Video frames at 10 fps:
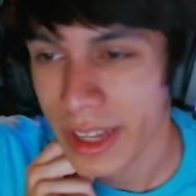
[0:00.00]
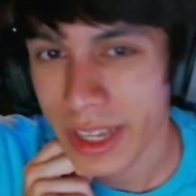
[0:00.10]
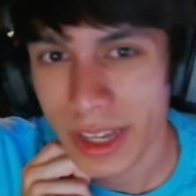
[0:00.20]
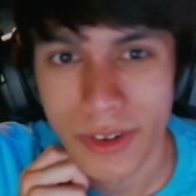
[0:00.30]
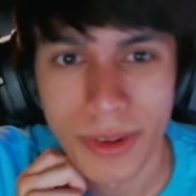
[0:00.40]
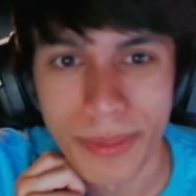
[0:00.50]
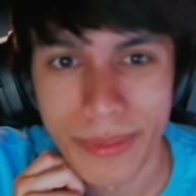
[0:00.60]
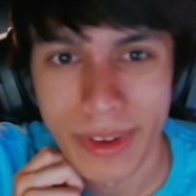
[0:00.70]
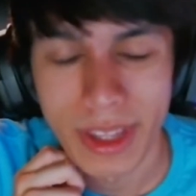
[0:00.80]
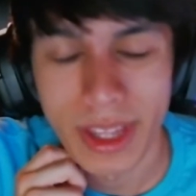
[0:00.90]
under
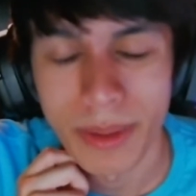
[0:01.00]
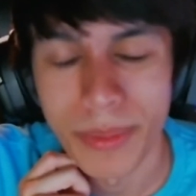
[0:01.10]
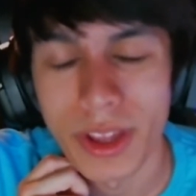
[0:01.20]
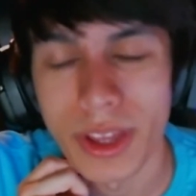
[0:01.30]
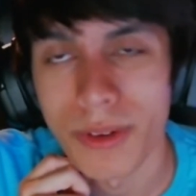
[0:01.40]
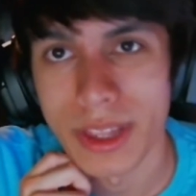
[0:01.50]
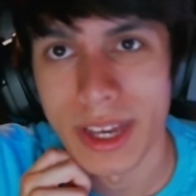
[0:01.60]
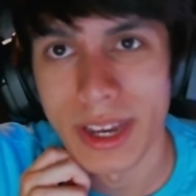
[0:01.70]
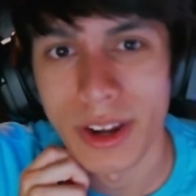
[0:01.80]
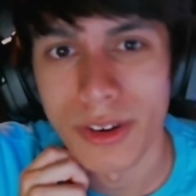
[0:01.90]
like
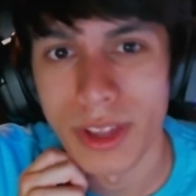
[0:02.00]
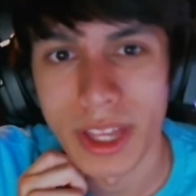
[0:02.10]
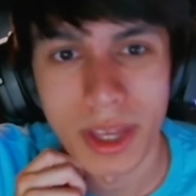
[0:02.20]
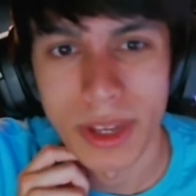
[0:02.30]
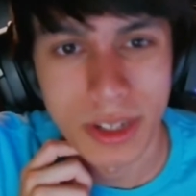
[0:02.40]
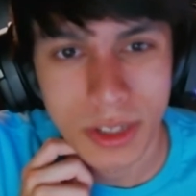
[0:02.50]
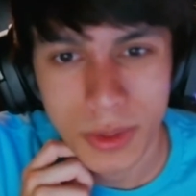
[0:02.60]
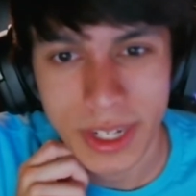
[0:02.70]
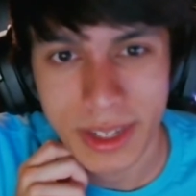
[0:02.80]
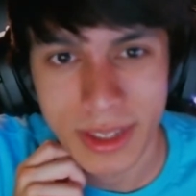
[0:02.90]
a minute
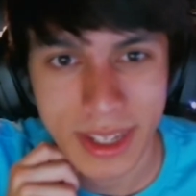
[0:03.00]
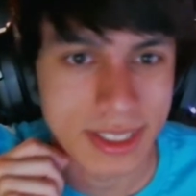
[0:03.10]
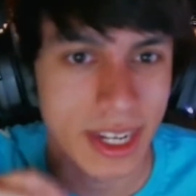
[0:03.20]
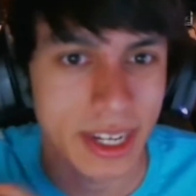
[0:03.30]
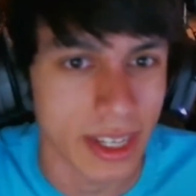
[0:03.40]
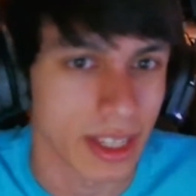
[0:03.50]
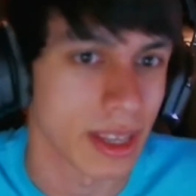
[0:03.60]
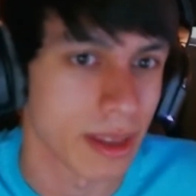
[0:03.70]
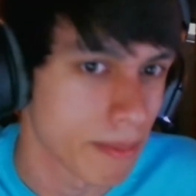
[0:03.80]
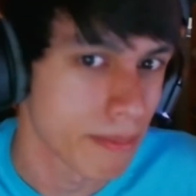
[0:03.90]
20, and that's
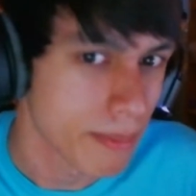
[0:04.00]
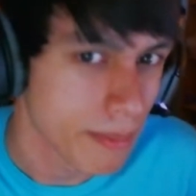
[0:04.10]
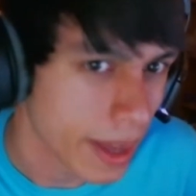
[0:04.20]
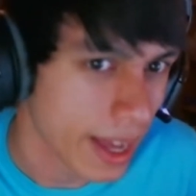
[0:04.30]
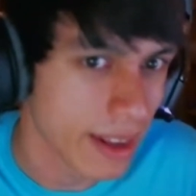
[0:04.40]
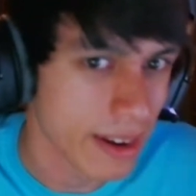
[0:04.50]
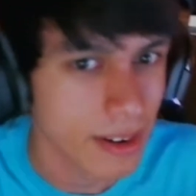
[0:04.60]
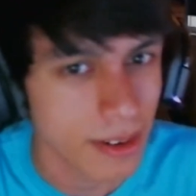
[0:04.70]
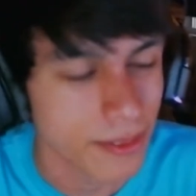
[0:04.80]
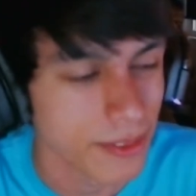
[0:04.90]
technically bad.
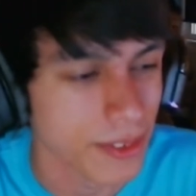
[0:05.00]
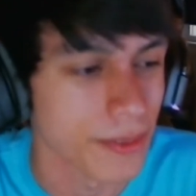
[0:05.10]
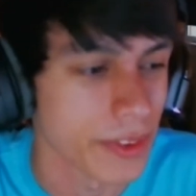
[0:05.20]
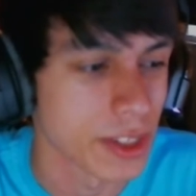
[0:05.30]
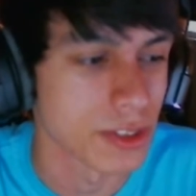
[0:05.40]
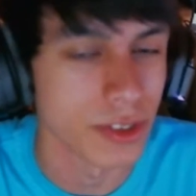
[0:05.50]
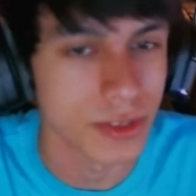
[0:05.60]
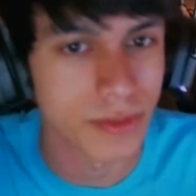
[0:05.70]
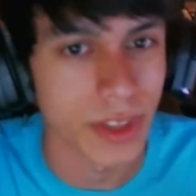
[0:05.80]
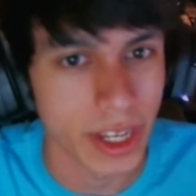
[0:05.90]
Well, in terms
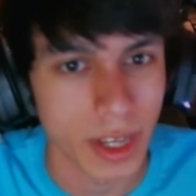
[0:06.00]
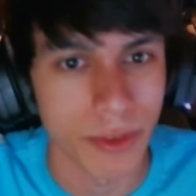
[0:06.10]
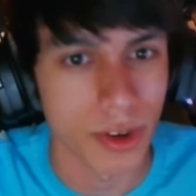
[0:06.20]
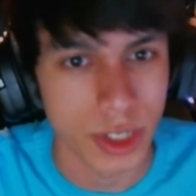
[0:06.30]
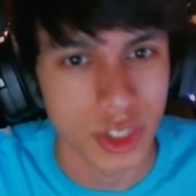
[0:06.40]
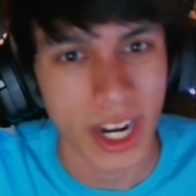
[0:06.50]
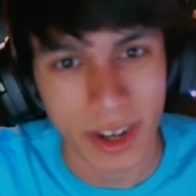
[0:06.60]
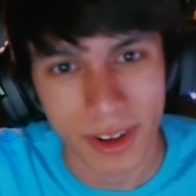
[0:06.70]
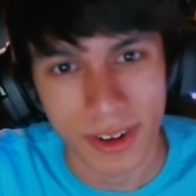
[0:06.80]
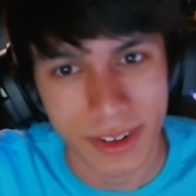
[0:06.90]
of like if you're a track
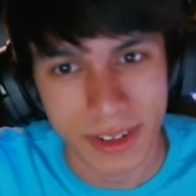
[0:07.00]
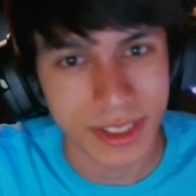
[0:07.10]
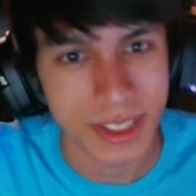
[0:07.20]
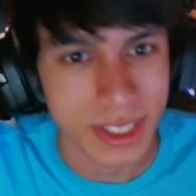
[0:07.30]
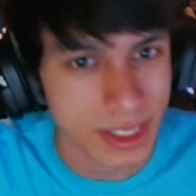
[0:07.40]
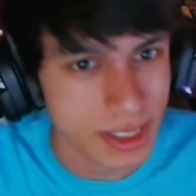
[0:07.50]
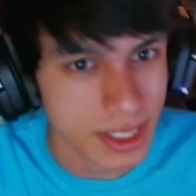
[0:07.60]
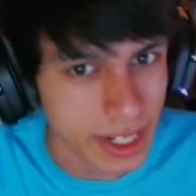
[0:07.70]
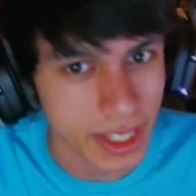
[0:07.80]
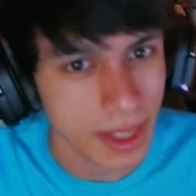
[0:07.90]
runner, it's
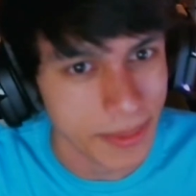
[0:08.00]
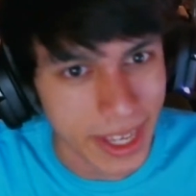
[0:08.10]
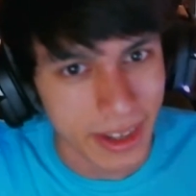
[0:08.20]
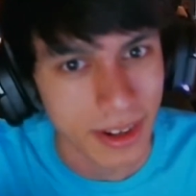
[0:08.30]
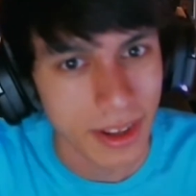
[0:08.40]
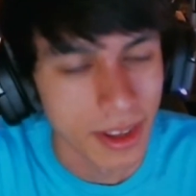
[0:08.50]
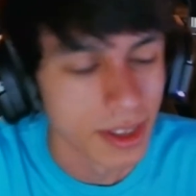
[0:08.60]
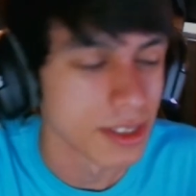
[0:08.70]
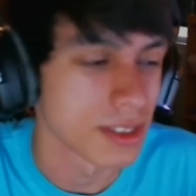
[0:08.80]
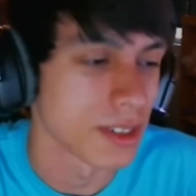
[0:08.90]
technically bad.
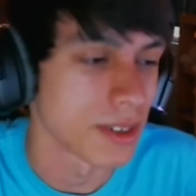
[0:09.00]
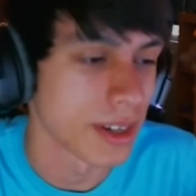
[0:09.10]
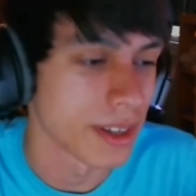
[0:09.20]
So